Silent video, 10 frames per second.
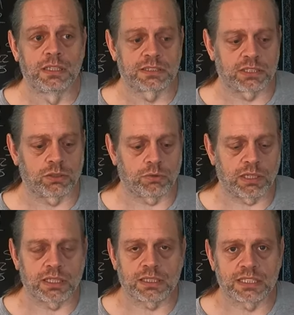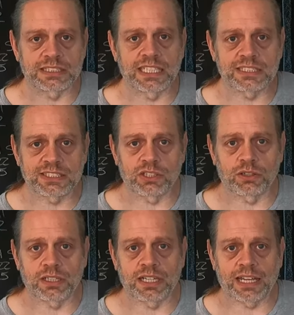So let's get
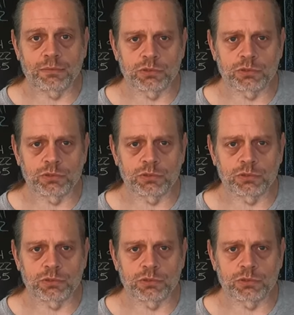started, and